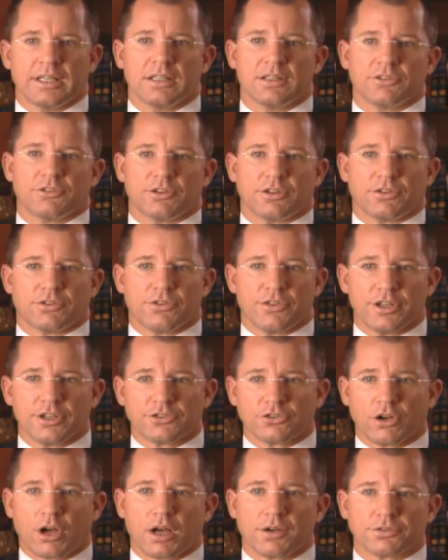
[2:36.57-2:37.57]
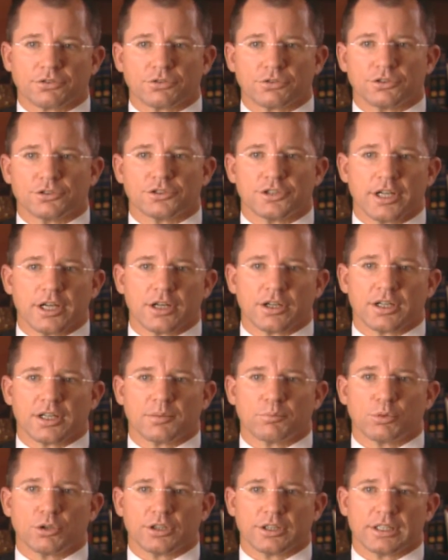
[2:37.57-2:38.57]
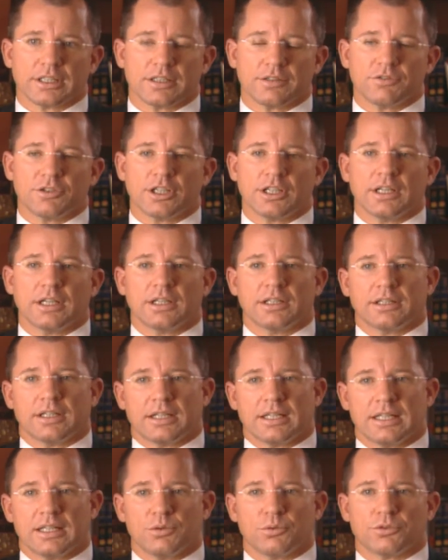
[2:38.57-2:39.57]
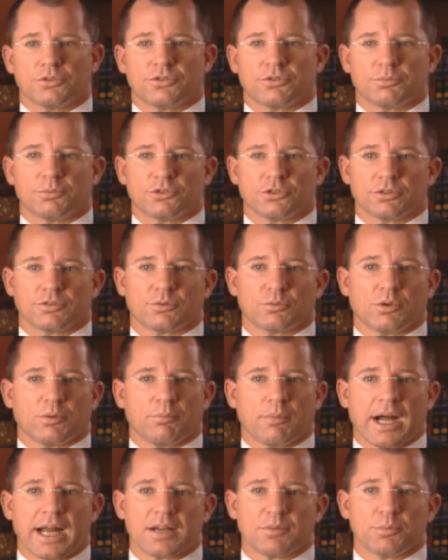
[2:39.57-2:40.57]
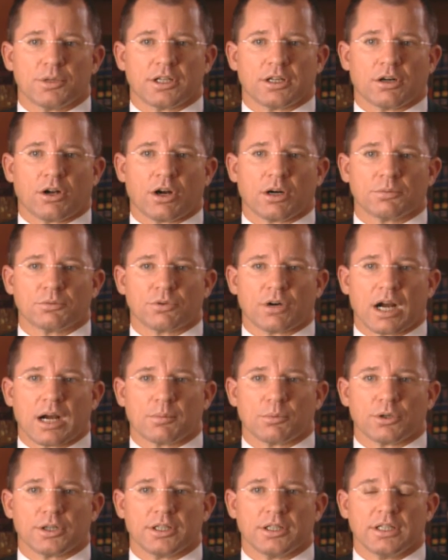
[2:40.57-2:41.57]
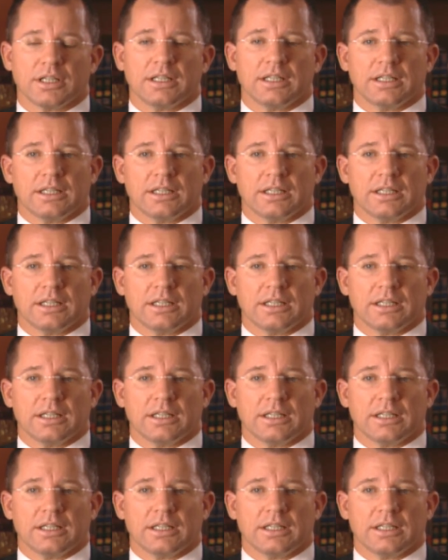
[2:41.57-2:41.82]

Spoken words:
Since this officer in Terry believed that he was observing what might have been an armed robbery,